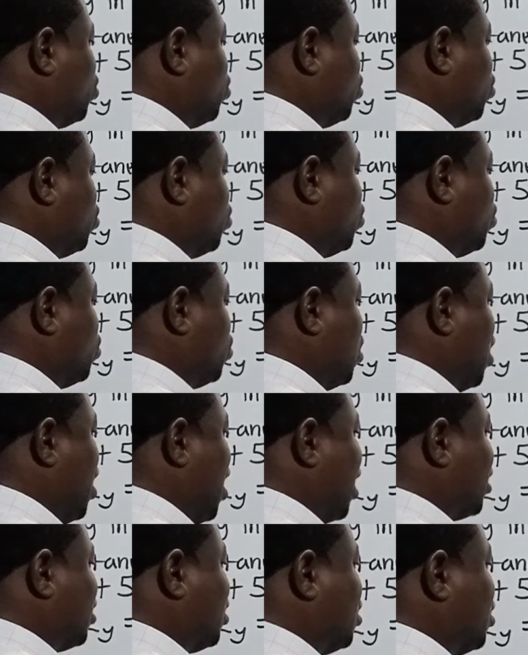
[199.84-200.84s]

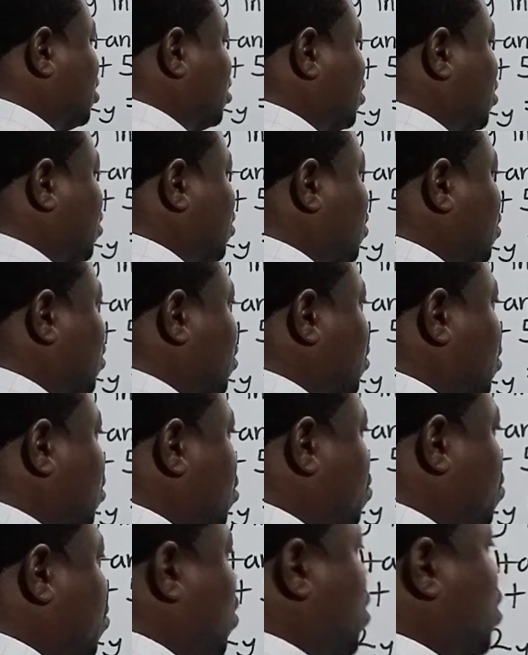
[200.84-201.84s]
2x
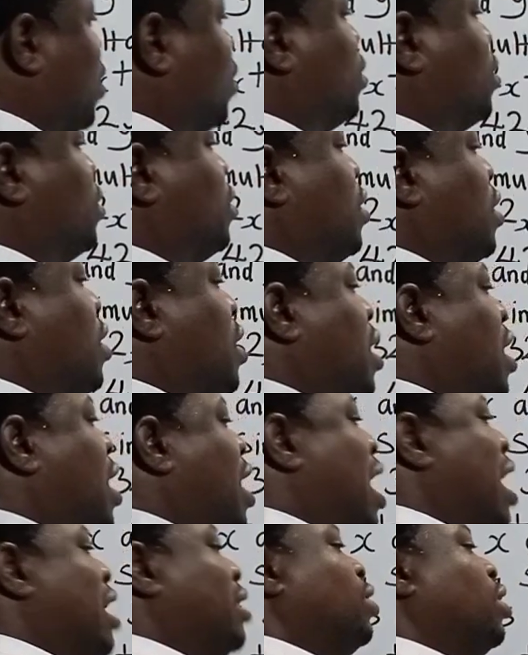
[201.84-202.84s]
plus
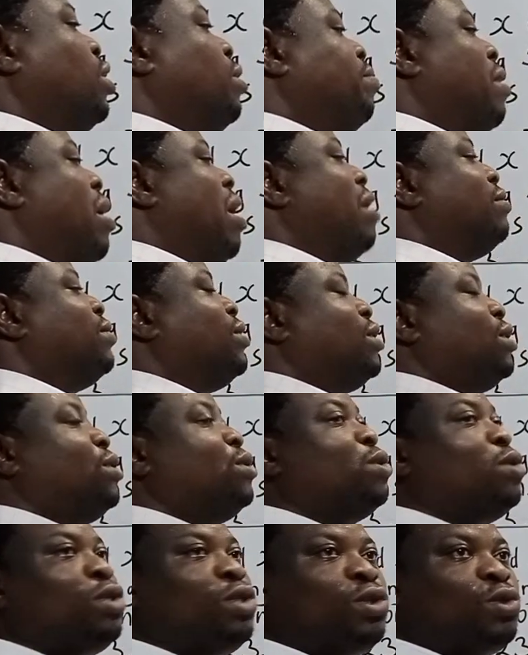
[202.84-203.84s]
x to the power of
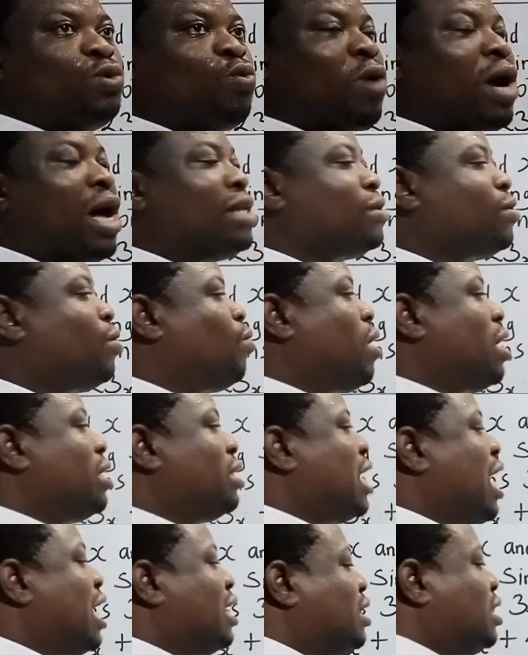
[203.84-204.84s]
0 is 1. 1
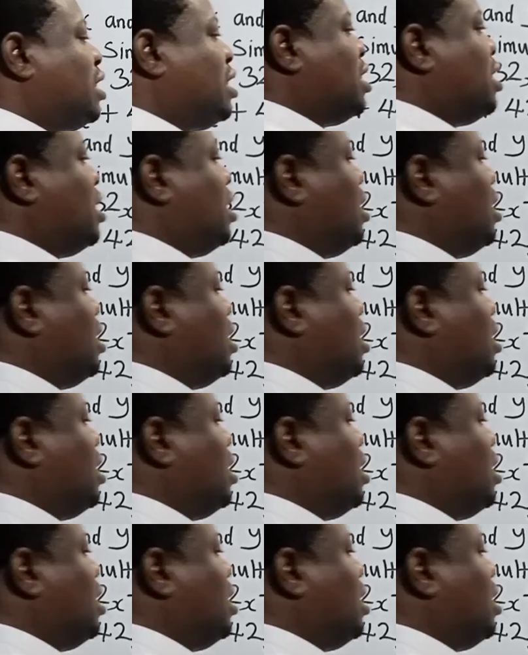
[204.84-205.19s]
times 3